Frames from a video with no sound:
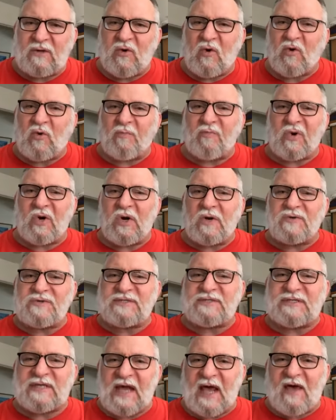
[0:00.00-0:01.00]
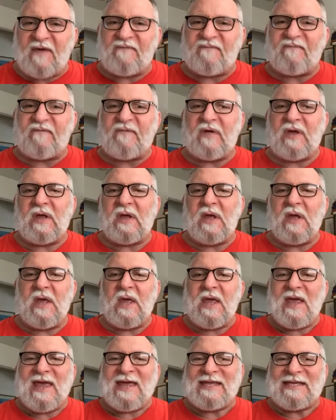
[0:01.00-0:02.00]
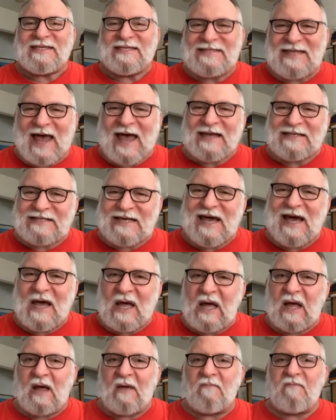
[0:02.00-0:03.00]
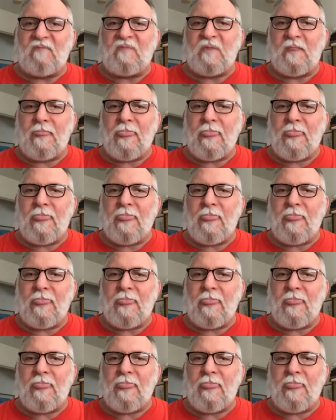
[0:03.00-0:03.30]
Go to brosteph.com